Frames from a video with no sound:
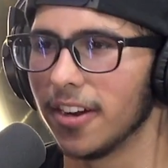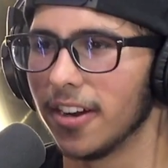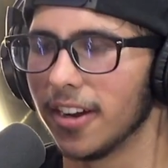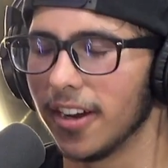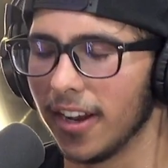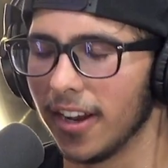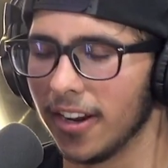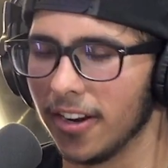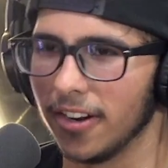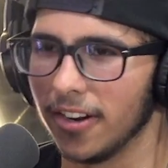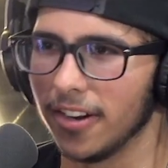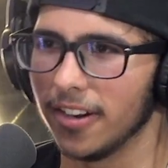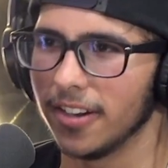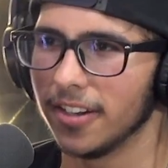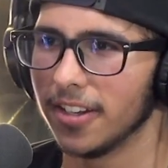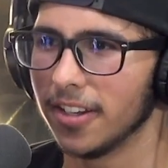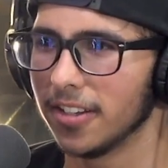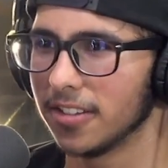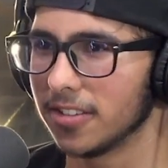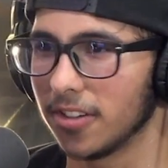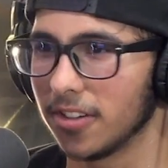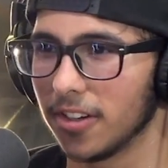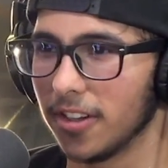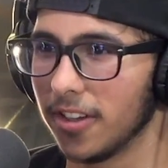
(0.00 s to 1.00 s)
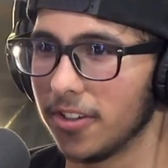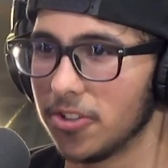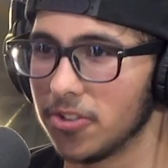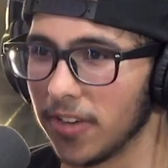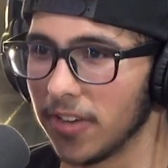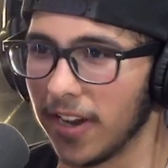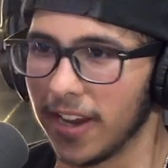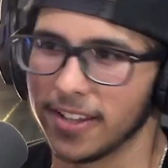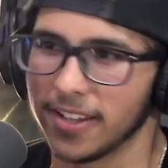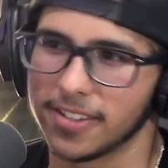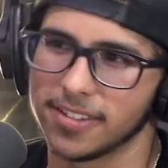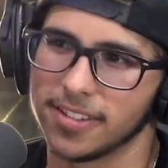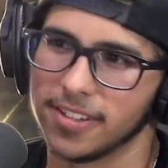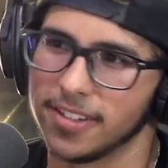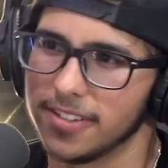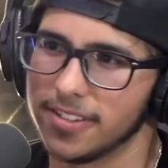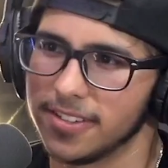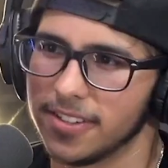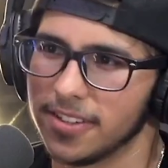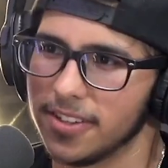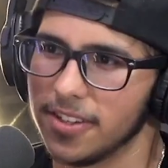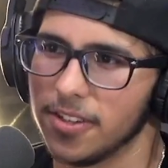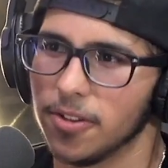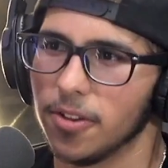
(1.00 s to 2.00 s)
And Scarlett Johansson
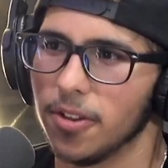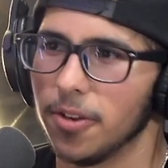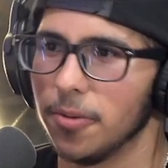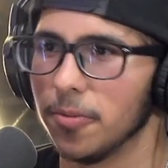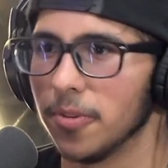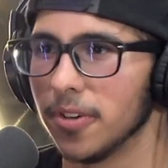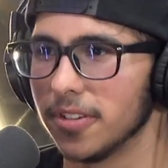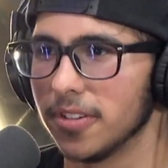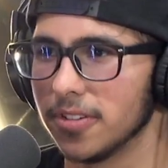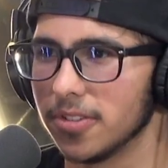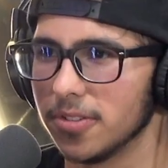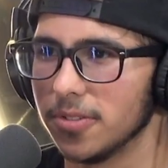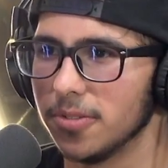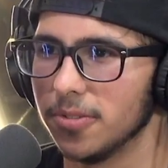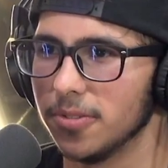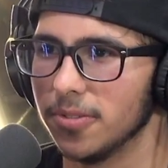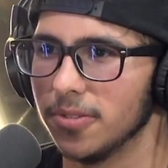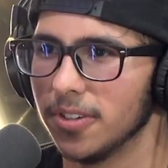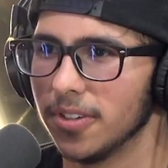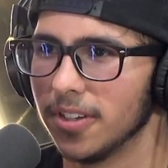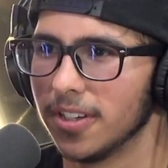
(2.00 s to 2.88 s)
isn't the only one too.